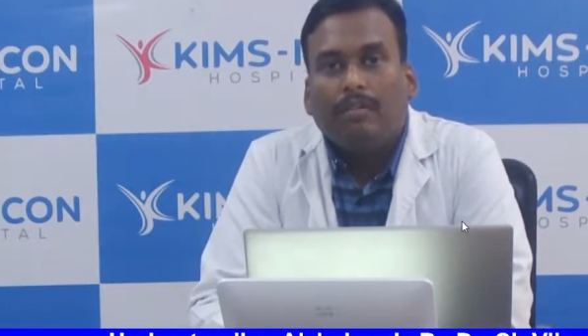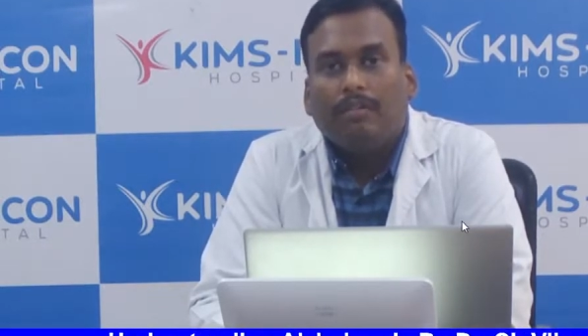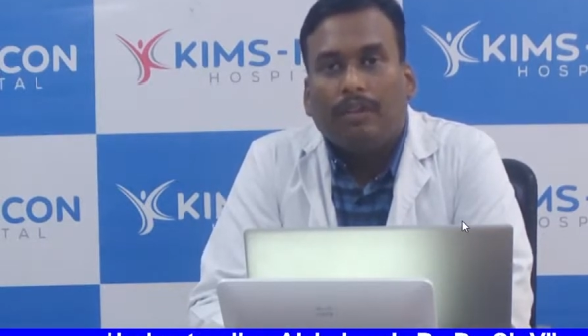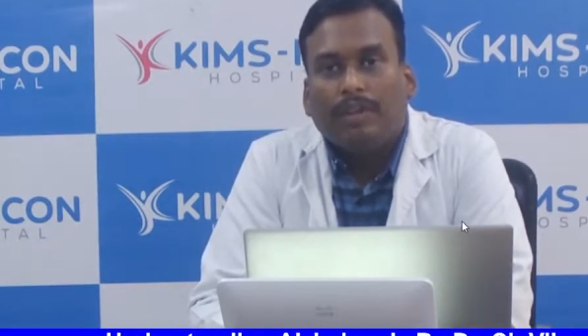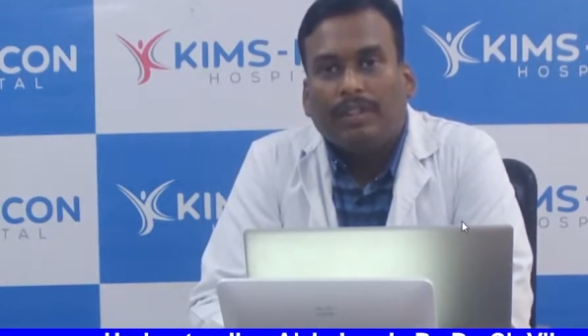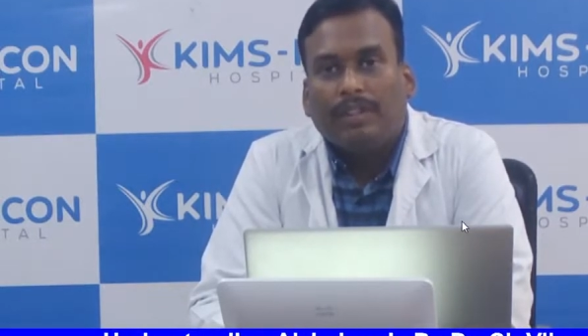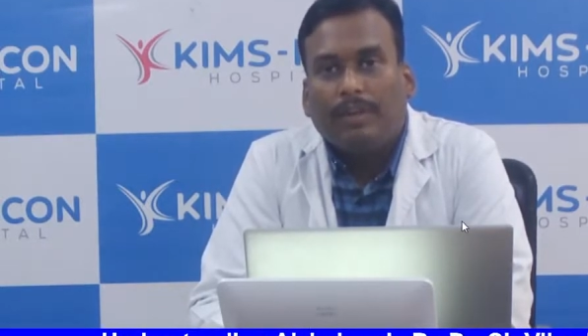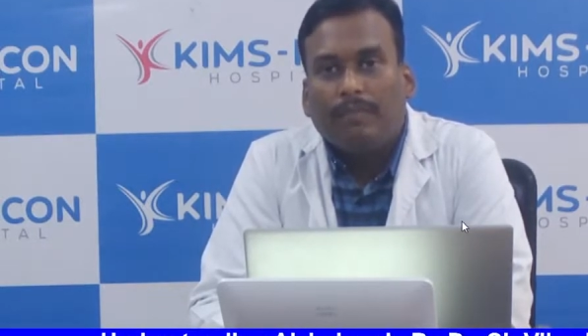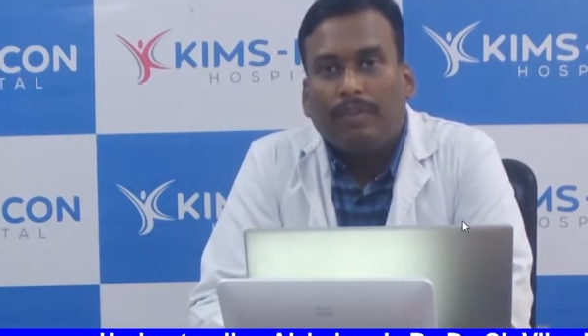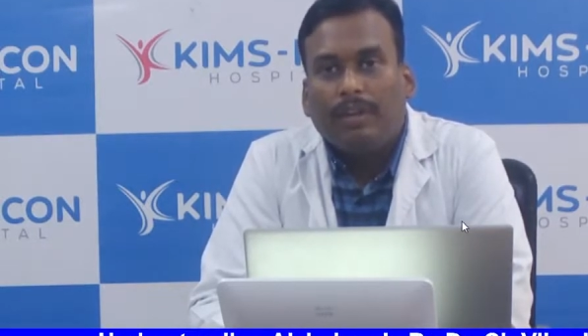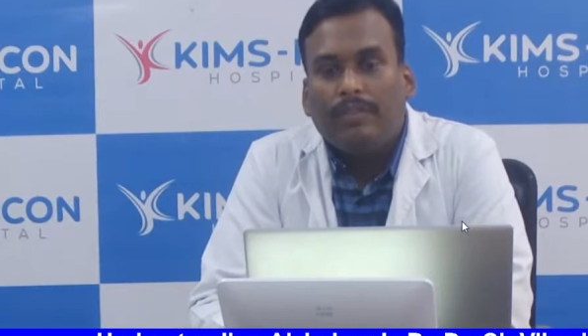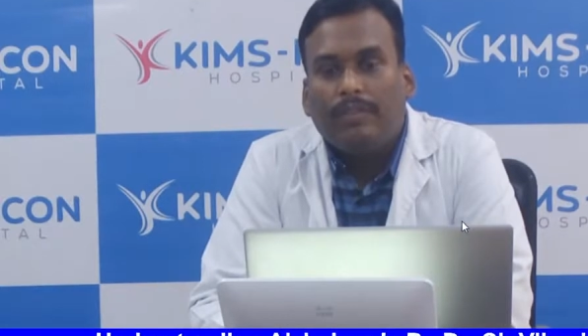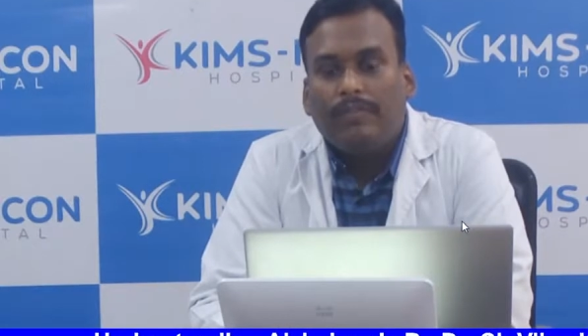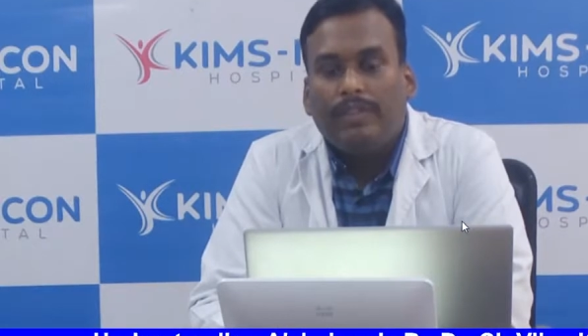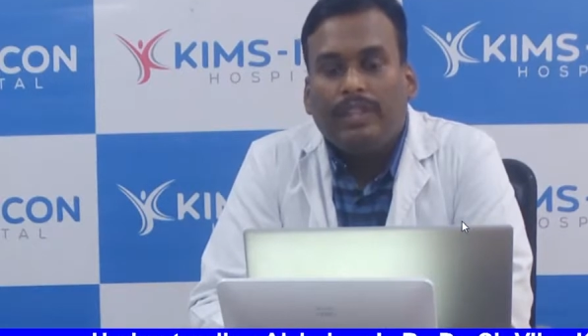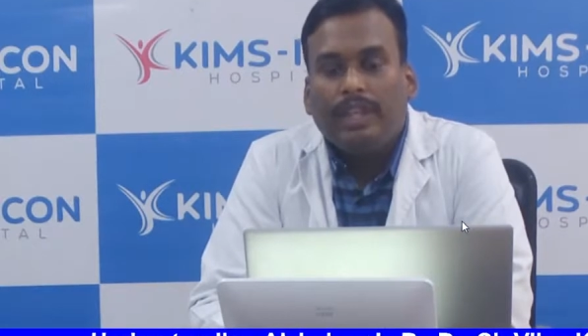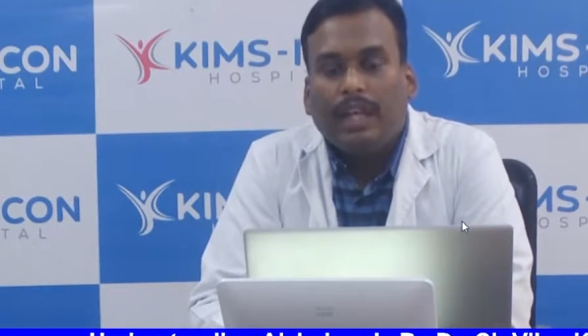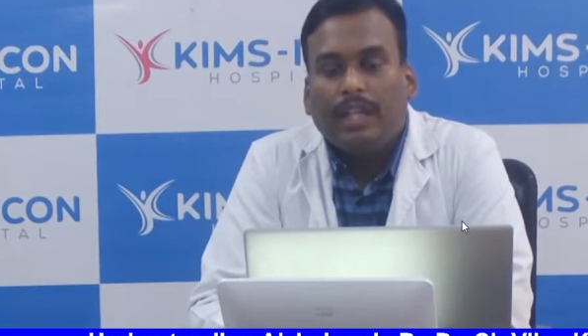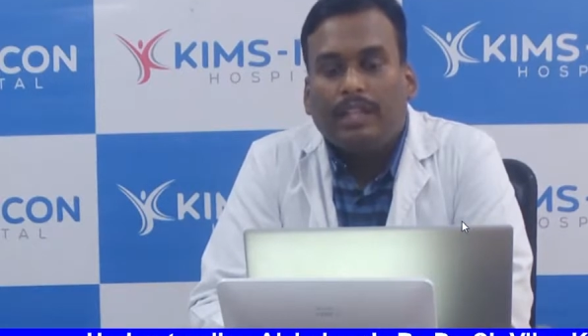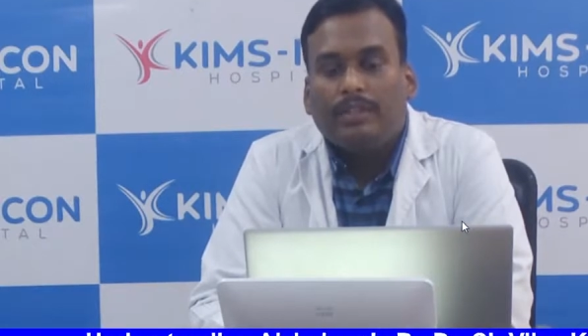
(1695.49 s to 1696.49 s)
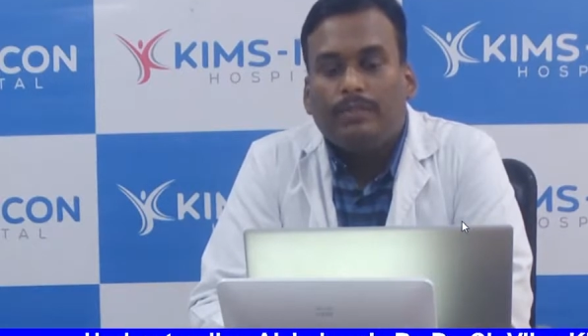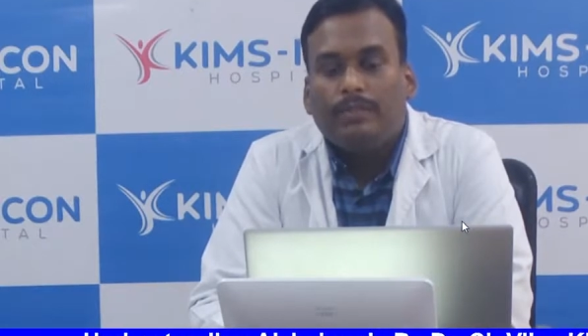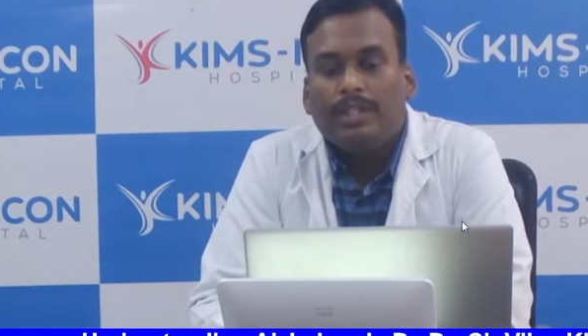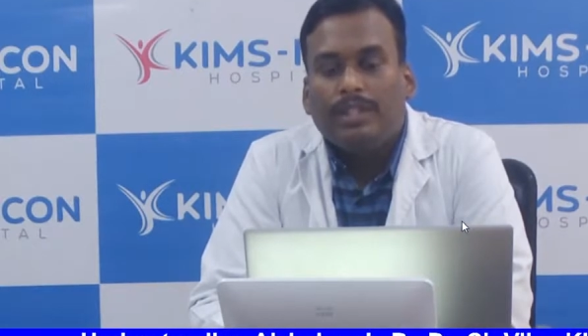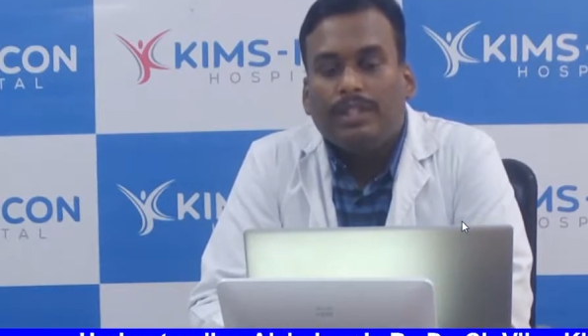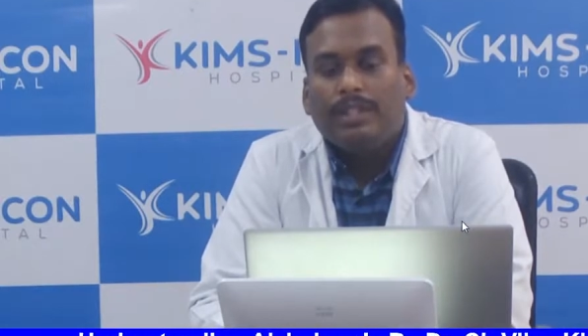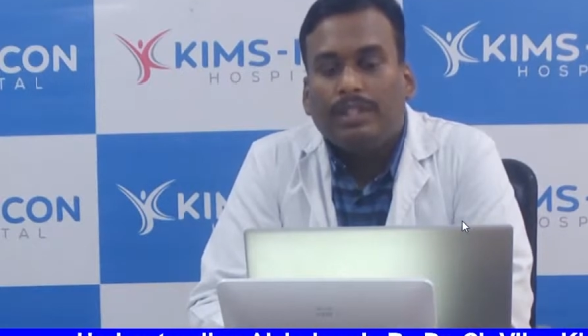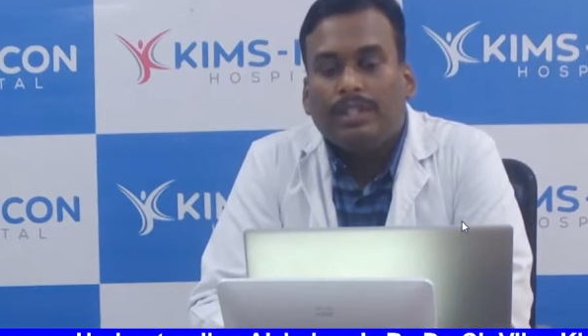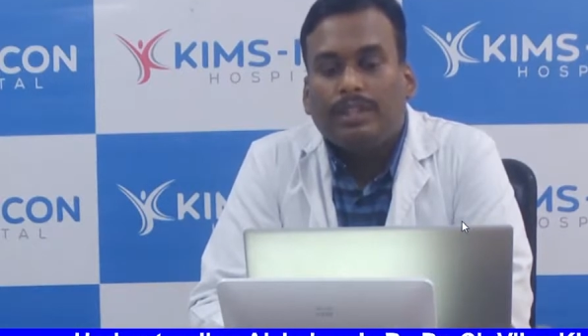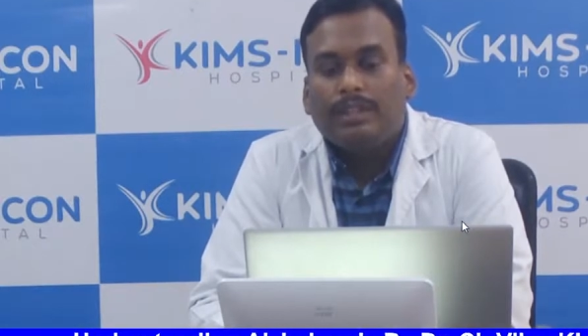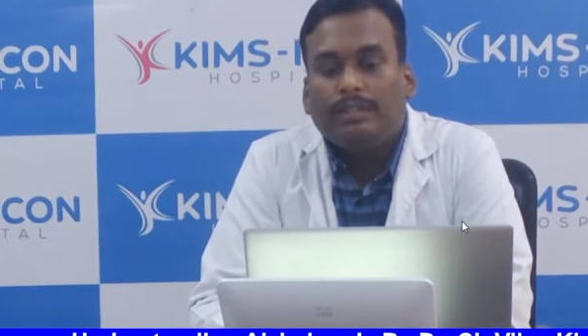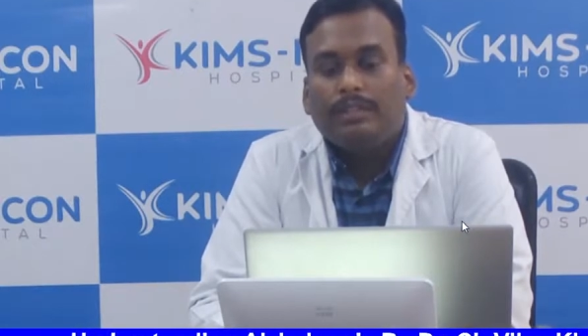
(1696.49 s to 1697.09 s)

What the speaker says: For someone with Alzheimer's,